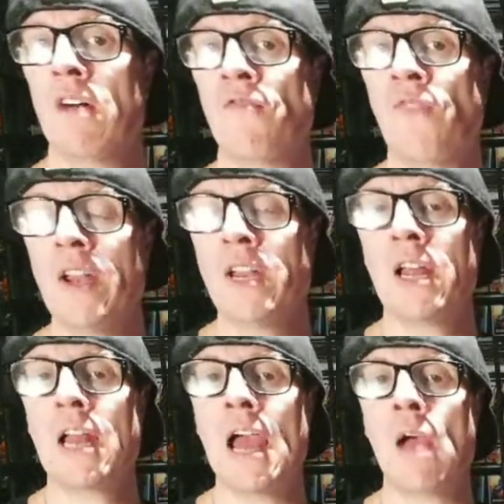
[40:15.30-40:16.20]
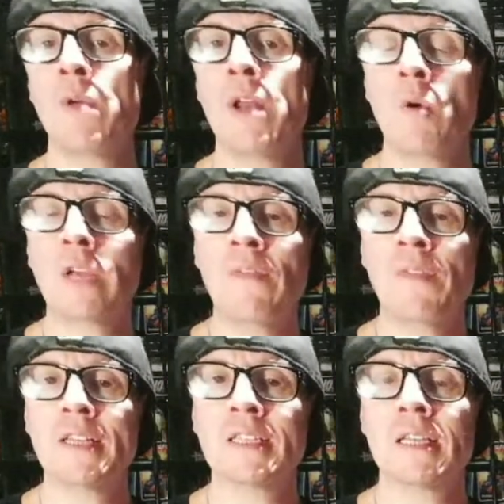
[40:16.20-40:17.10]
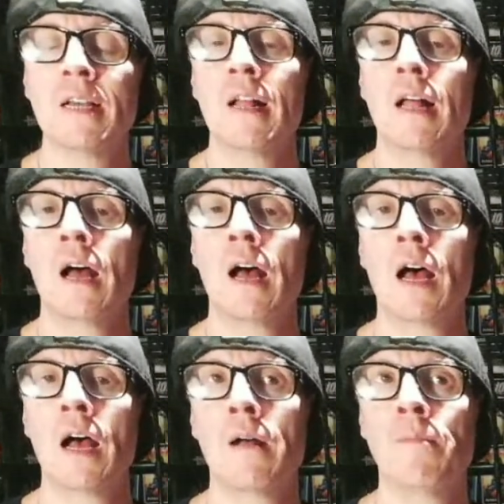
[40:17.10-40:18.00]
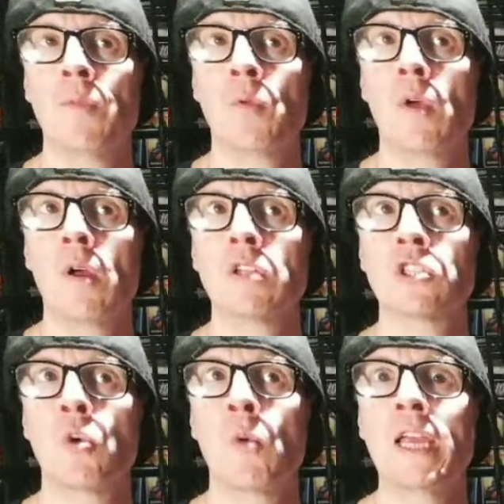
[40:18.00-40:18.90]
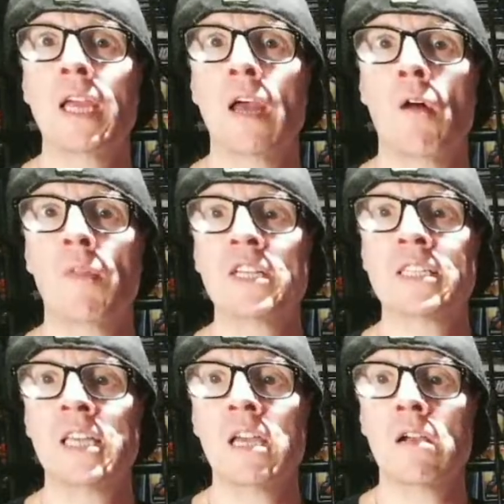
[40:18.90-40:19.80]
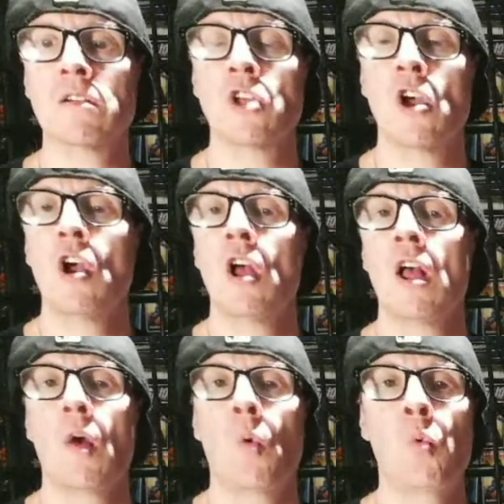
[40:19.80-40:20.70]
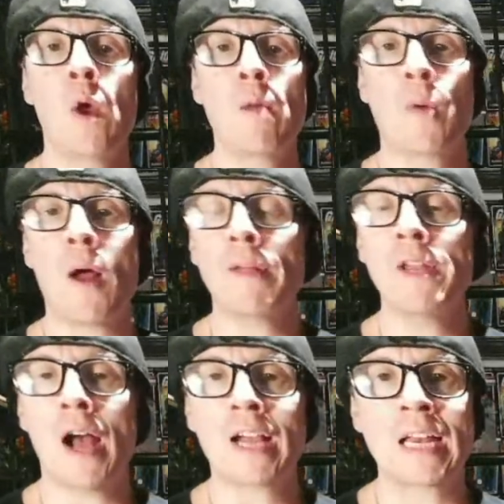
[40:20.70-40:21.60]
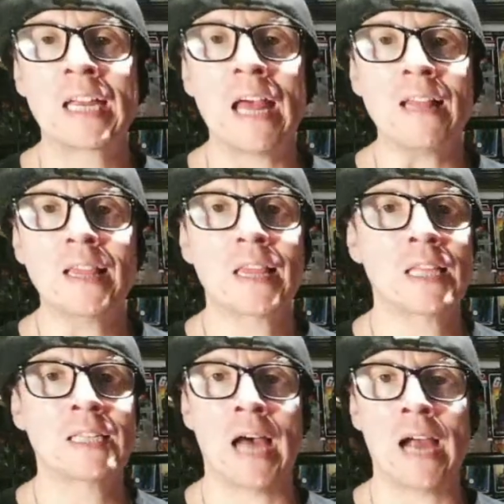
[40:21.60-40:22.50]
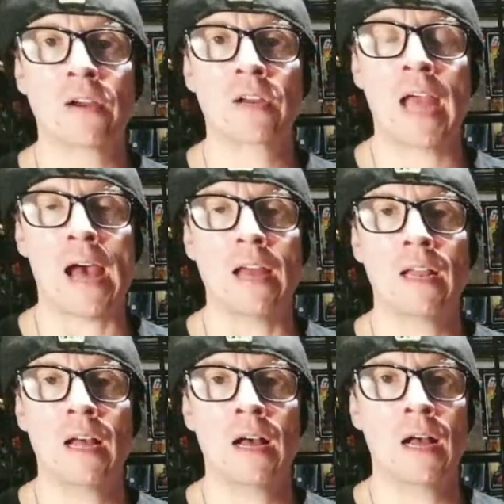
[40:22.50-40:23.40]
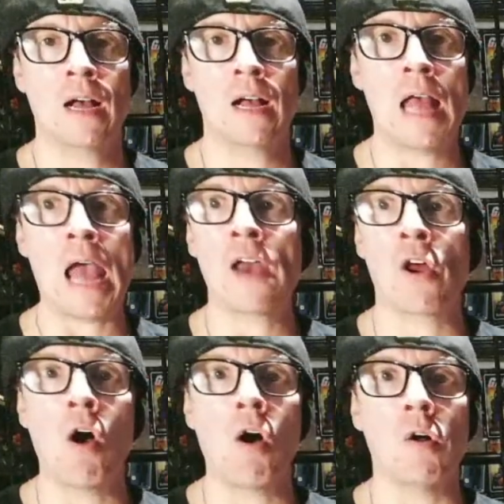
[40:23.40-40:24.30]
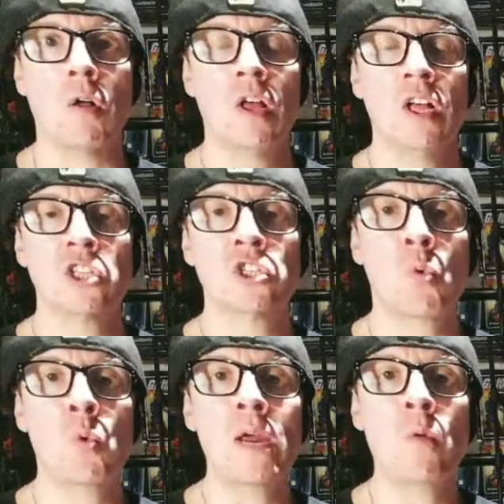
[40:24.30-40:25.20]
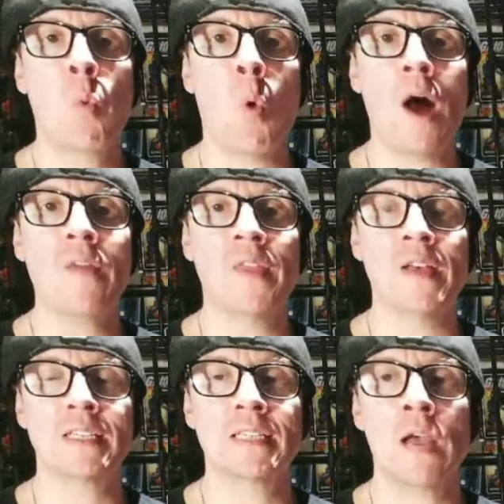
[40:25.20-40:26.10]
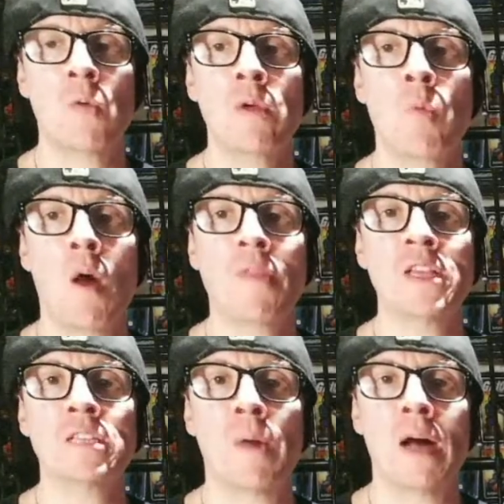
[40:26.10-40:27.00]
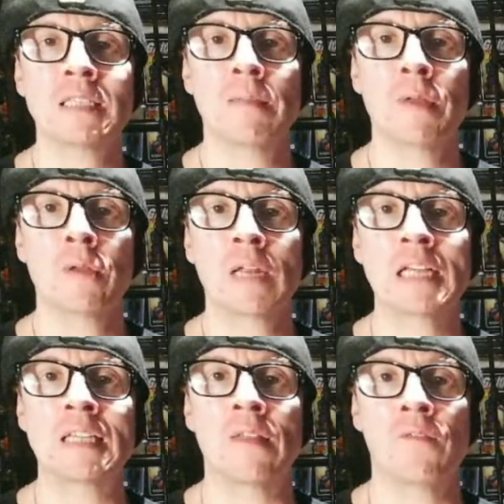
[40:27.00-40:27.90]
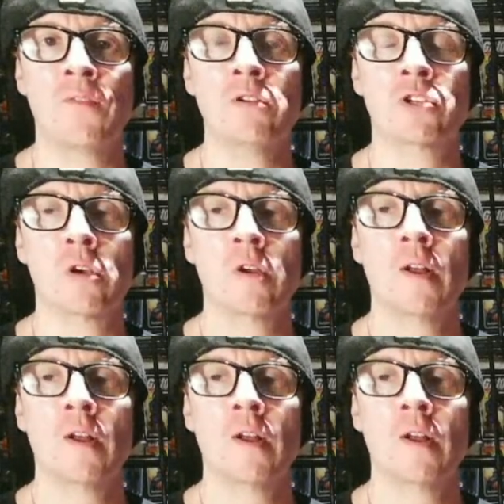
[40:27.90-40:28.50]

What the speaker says: funded and we don't get this so we can get all these tiers, we're probably not going to get the tiger cat at all. So we want this, and we want these possibilities in the future.